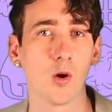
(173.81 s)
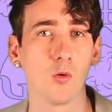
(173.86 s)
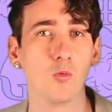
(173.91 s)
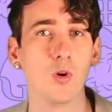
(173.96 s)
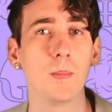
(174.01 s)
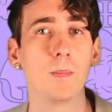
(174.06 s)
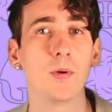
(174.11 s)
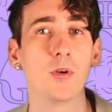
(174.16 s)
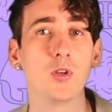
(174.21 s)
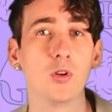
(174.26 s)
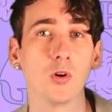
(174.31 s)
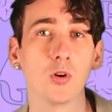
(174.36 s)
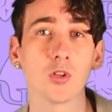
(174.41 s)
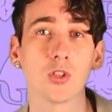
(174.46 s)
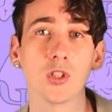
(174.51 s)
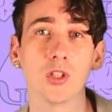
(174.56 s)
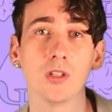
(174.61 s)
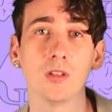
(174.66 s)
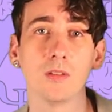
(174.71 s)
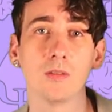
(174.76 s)

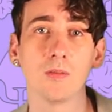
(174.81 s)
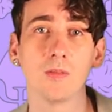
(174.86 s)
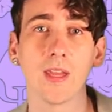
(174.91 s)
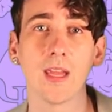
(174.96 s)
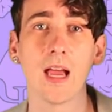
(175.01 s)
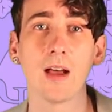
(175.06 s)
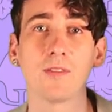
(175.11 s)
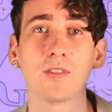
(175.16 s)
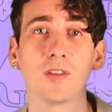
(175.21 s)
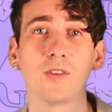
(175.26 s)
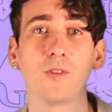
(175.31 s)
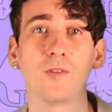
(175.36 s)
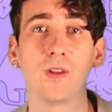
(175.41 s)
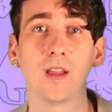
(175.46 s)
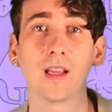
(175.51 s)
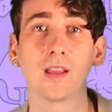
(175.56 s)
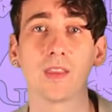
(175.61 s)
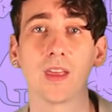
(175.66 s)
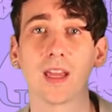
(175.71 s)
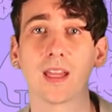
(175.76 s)
reproduction, they have to
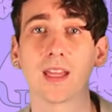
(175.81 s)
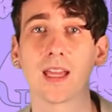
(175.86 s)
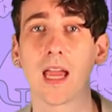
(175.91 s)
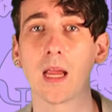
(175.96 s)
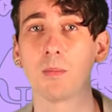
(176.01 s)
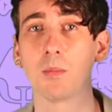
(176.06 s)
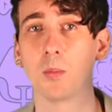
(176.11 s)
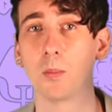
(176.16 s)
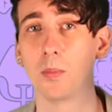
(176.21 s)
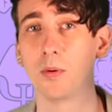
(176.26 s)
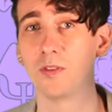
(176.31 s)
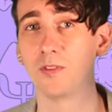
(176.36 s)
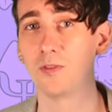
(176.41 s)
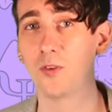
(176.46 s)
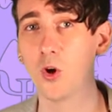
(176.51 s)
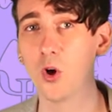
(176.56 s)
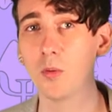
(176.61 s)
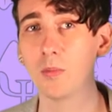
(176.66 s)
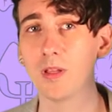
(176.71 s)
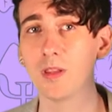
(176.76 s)
think they're capable of
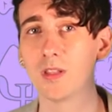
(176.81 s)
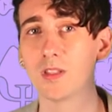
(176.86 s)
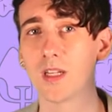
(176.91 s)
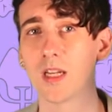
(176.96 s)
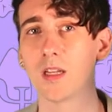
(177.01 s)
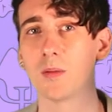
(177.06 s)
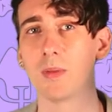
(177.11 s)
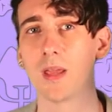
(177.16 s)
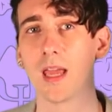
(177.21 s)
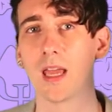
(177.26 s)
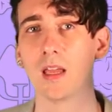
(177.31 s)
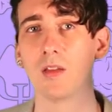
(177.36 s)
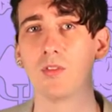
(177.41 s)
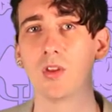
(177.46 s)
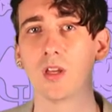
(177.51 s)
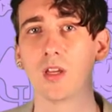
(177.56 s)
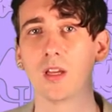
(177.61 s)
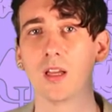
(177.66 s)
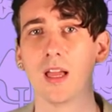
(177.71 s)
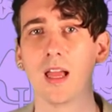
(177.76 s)
performing the gendered
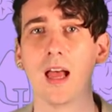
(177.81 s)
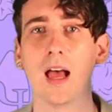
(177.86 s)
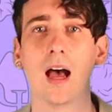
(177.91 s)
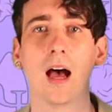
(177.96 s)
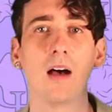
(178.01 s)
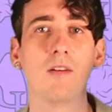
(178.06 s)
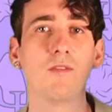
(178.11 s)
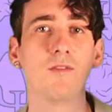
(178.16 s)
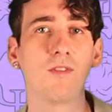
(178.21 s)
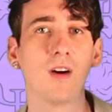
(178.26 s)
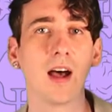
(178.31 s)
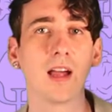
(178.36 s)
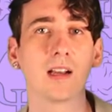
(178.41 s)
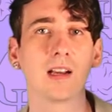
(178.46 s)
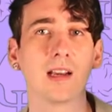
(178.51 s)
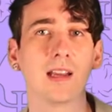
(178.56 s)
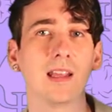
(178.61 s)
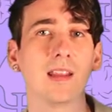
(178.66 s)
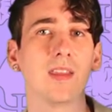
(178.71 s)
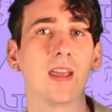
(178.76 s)
behavior, and
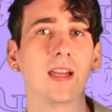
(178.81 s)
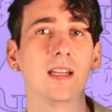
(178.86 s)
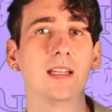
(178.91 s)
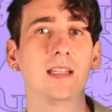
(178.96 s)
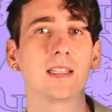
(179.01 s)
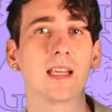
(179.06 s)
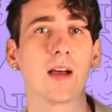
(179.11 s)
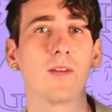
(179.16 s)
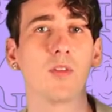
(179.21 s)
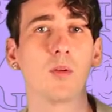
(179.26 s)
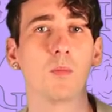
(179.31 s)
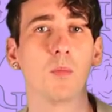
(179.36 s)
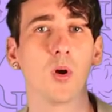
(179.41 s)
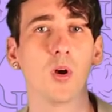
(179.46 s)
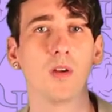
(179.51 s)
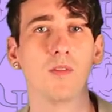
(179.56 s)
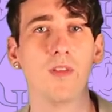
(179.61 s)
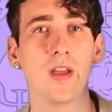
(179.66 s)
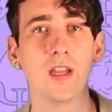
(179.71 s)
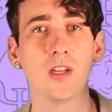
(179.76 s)
finally, they need to have the
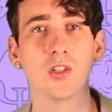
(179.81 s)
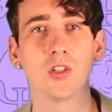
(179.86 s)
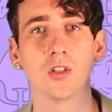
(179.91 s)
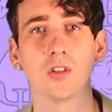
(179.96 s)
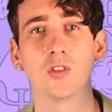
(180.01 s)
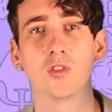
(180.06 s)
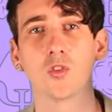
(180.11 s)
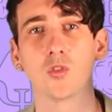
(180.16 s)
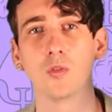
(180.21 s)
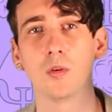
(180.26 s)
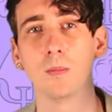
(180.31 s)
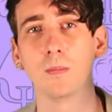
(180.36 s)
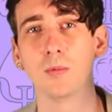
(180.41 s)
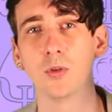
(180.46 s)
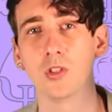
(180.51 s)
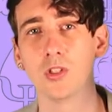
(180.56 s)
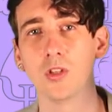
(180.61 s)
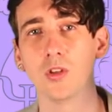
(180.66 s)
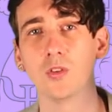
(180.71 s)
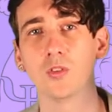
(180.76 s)
motivation to
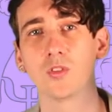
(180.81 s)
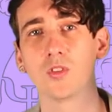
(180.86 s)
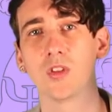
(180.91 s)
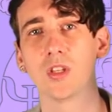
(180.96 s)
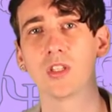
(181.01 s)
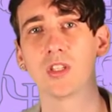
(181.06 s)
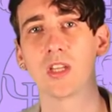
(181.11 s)
reproduce the